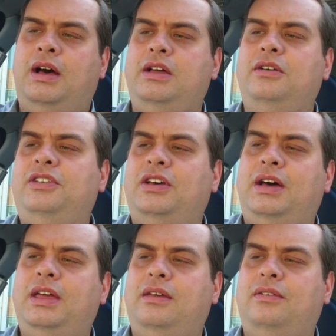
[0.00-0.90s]

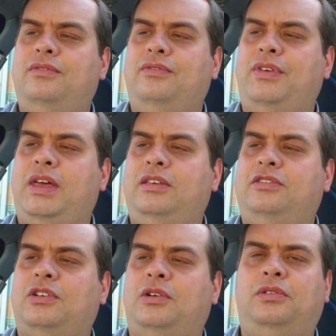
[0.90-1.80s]
Hyundai, they
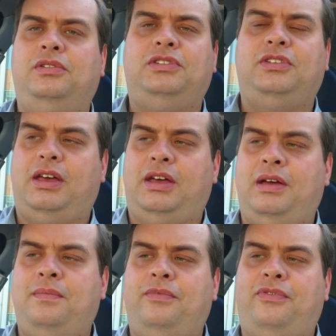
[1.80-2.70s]
sold
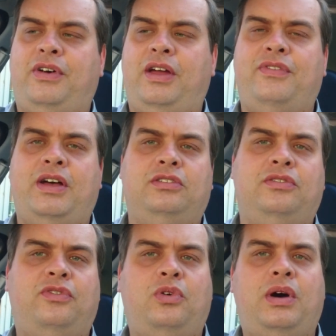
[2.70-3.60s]

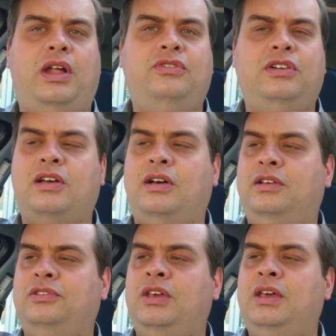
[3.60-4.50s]
5,400
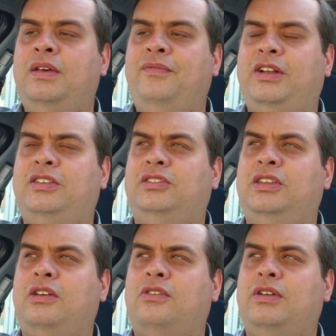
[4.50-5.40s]
cars, but it's a
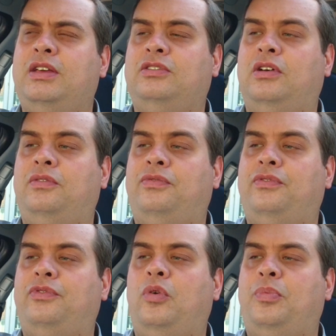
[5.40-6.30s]
decrease of
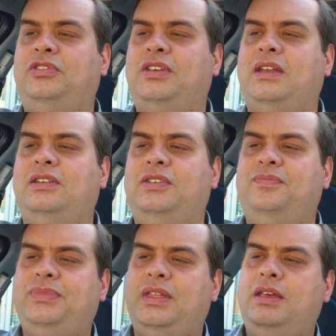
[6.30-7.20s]
4%.
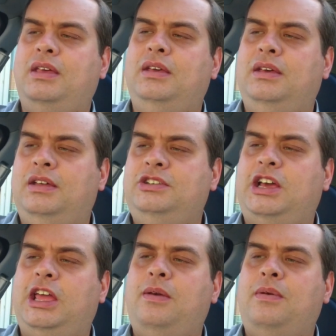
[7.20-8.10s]

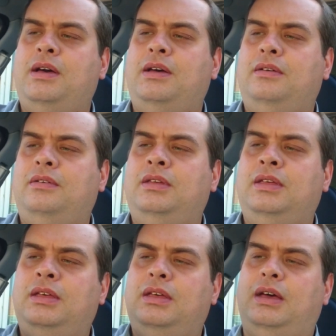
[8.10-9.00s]
Jaguar,
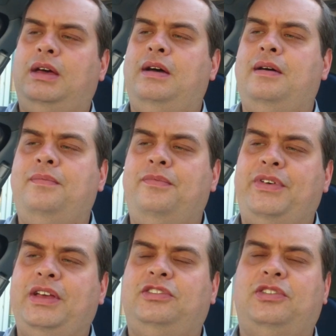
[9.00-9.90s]

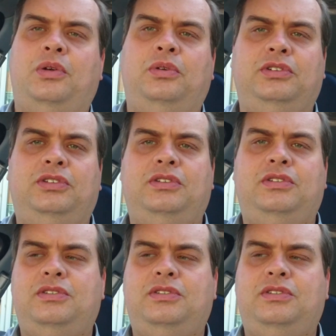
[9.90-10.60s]
they sold